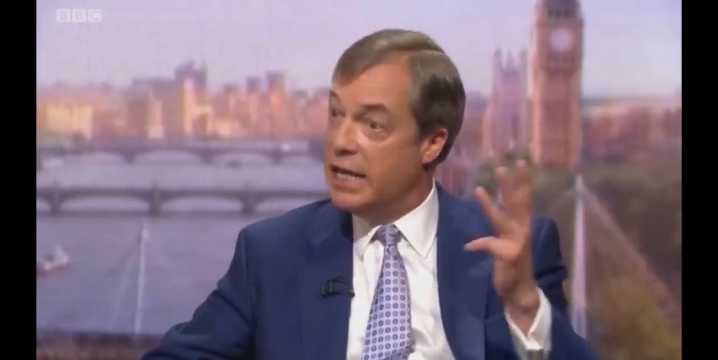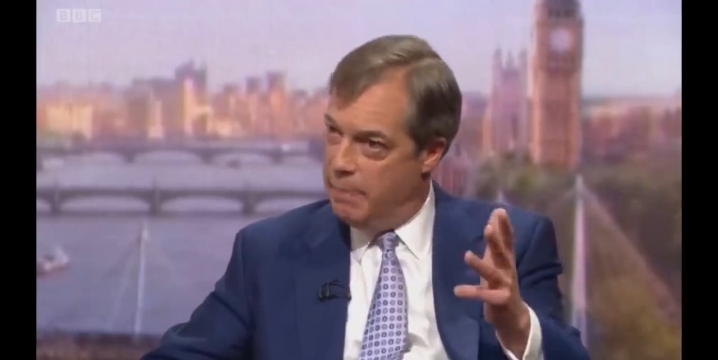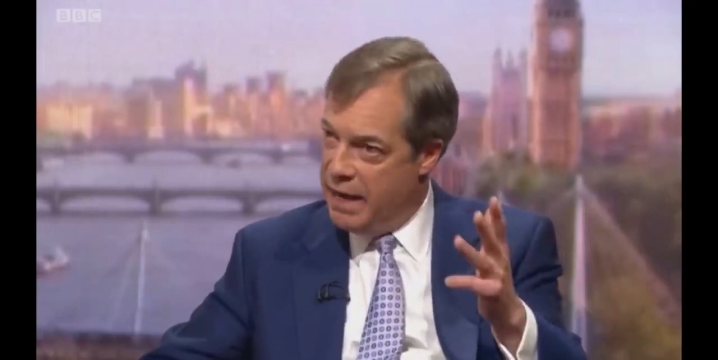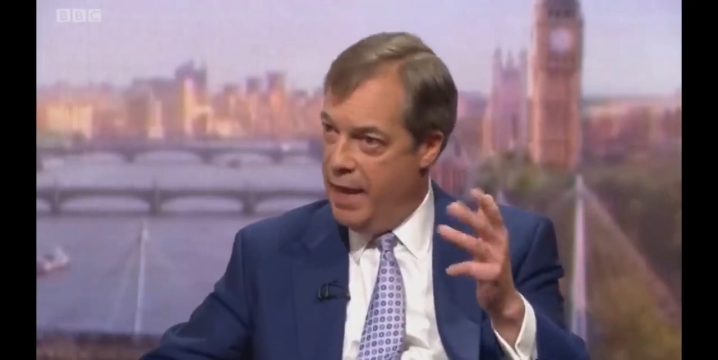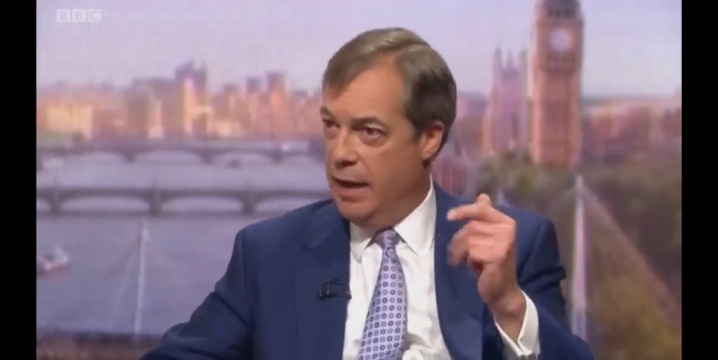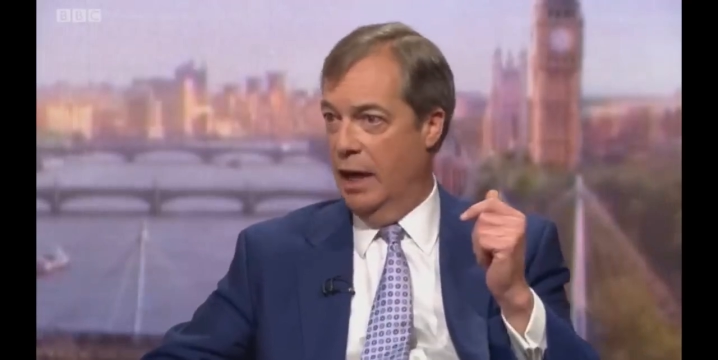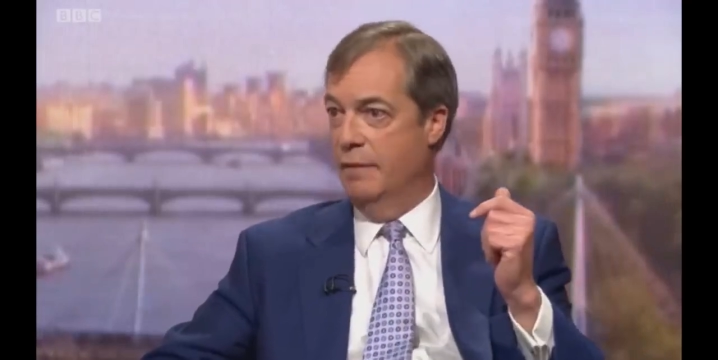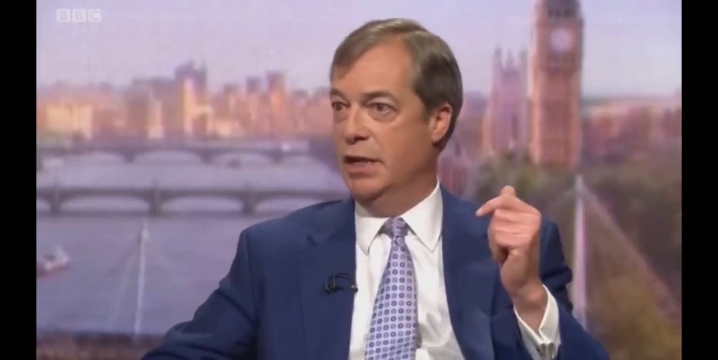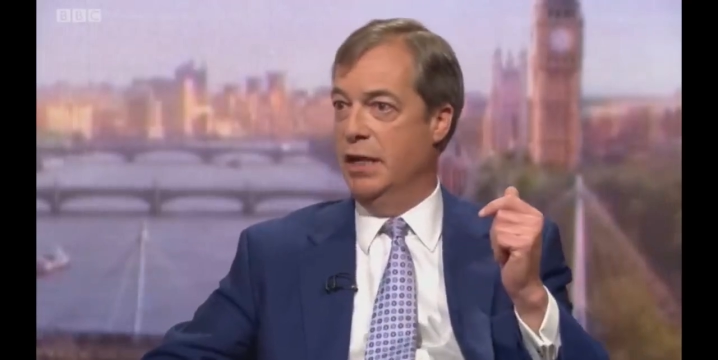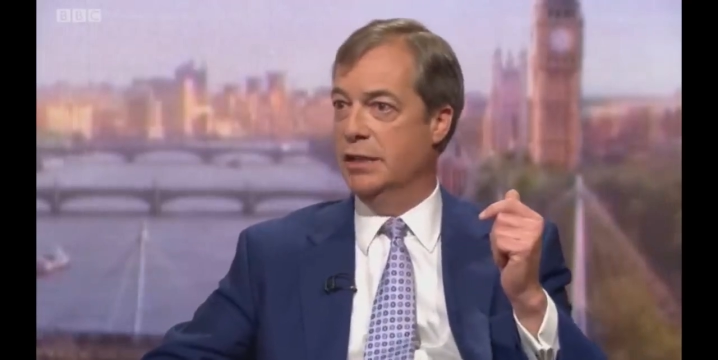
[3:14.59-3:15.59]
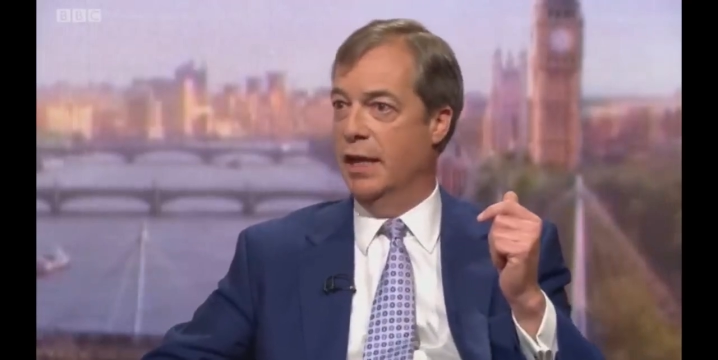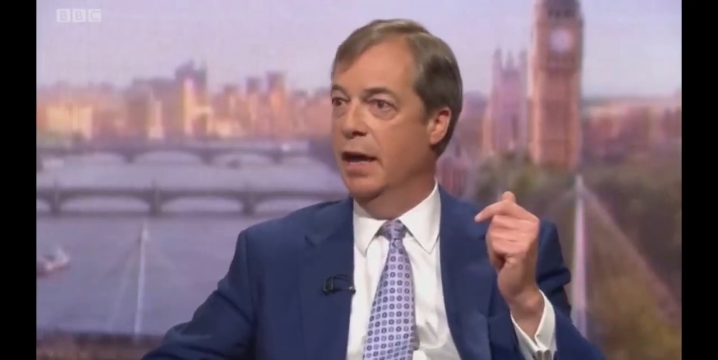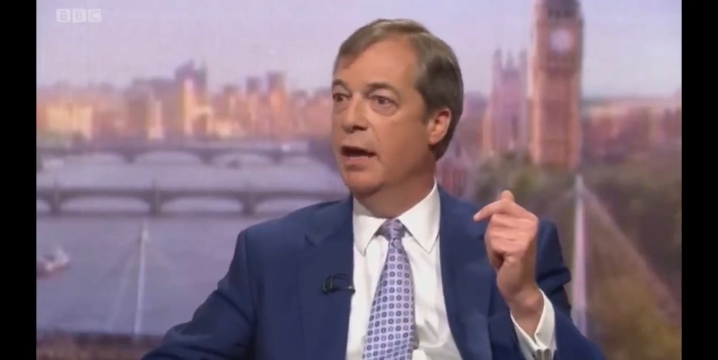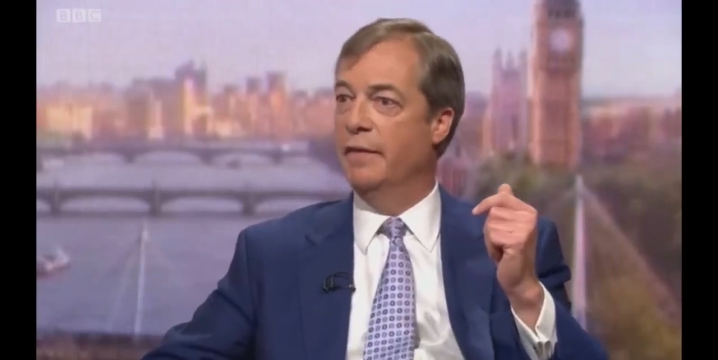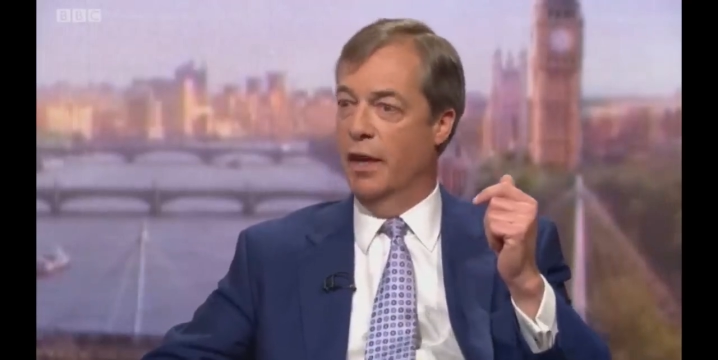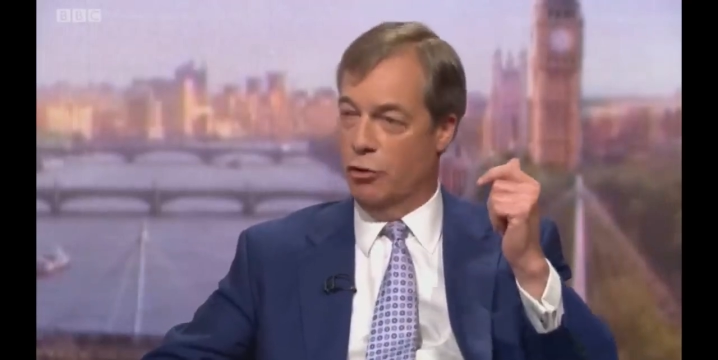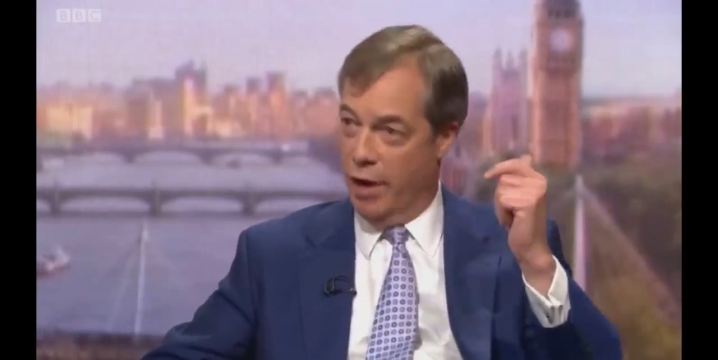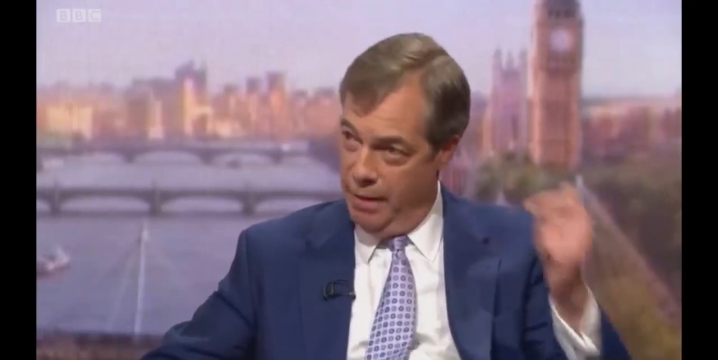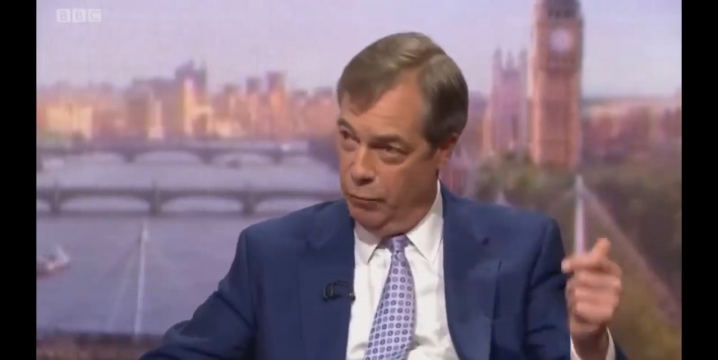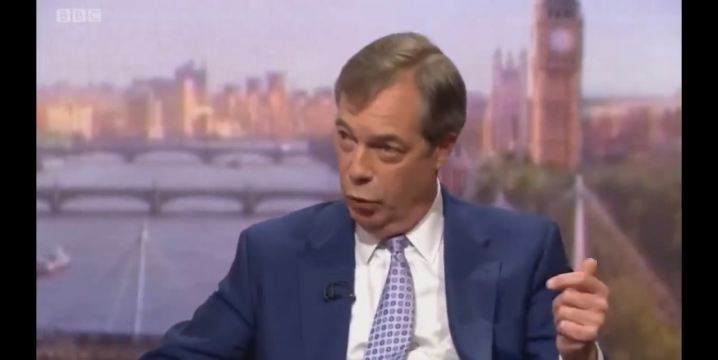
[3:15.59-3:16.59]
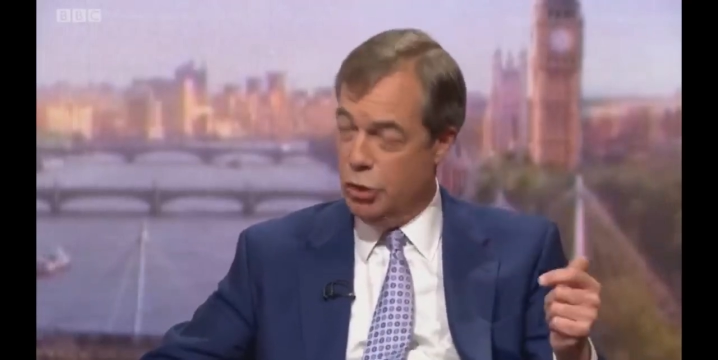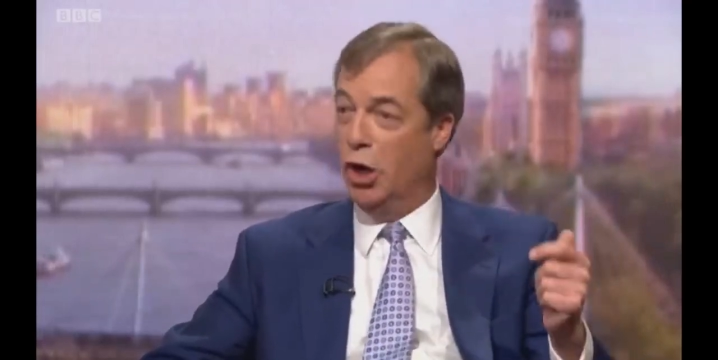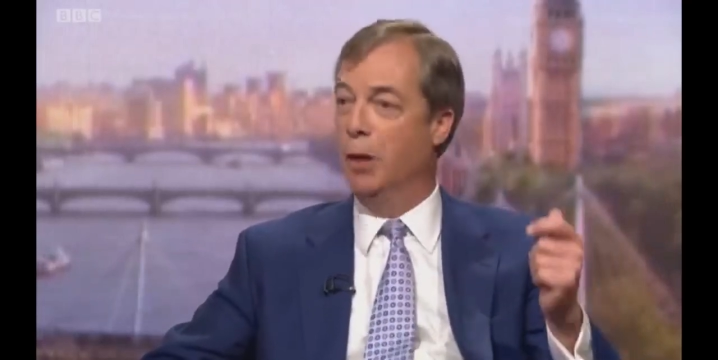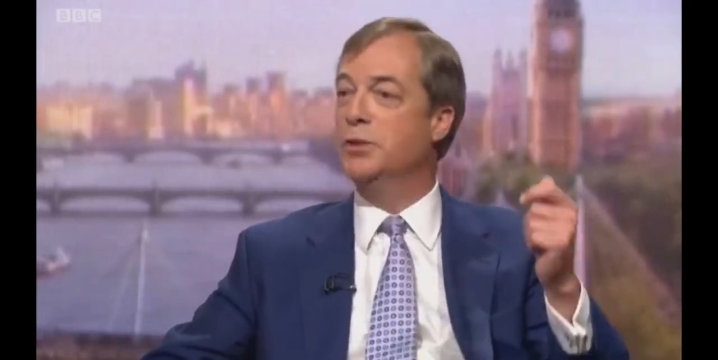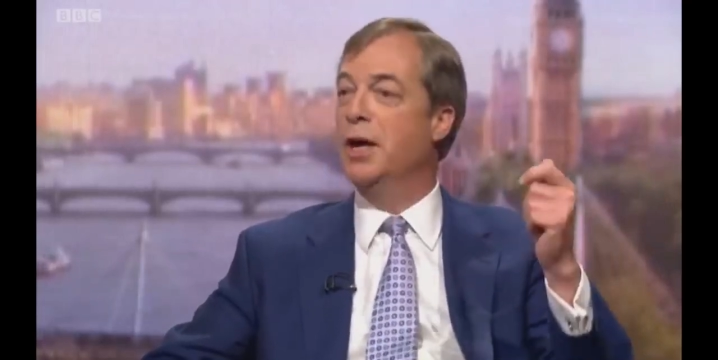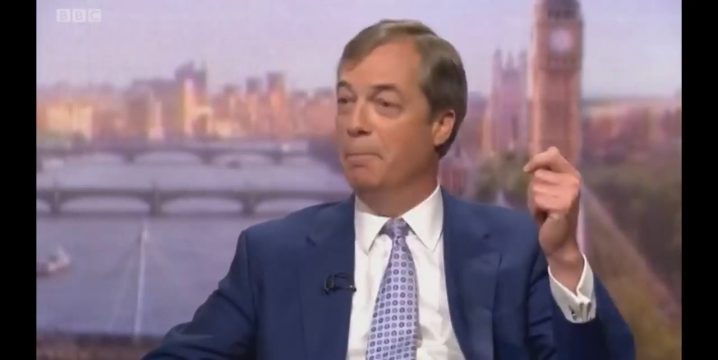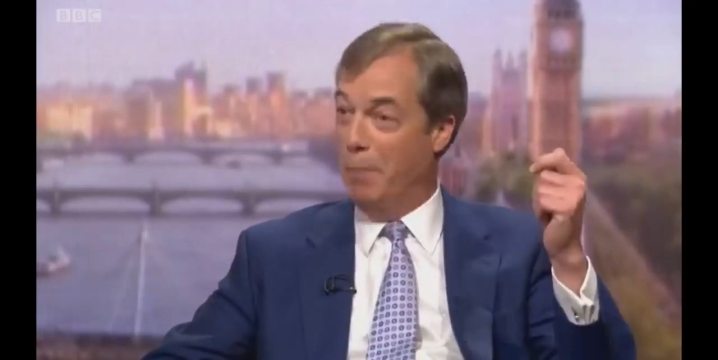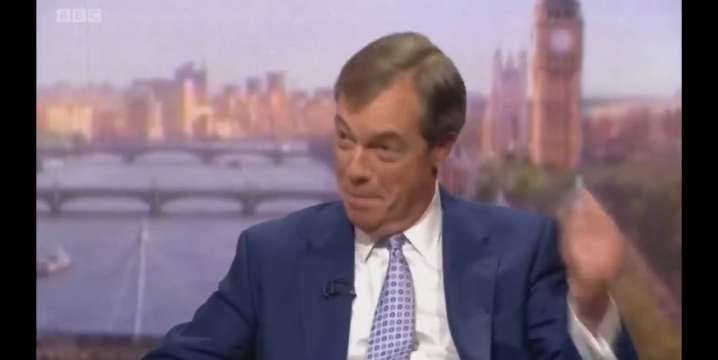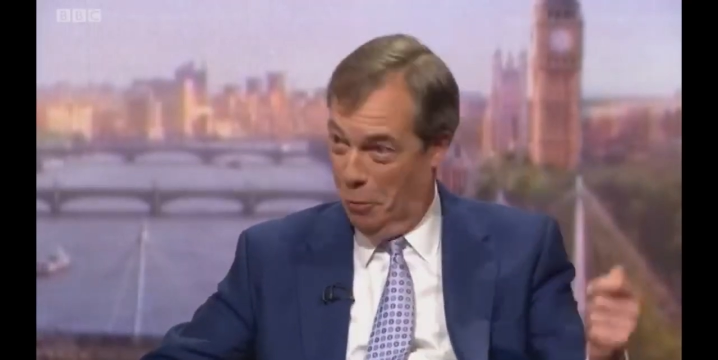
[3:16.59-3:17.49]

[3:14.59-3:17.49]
Let's make their lives easier. They'll create more jobs,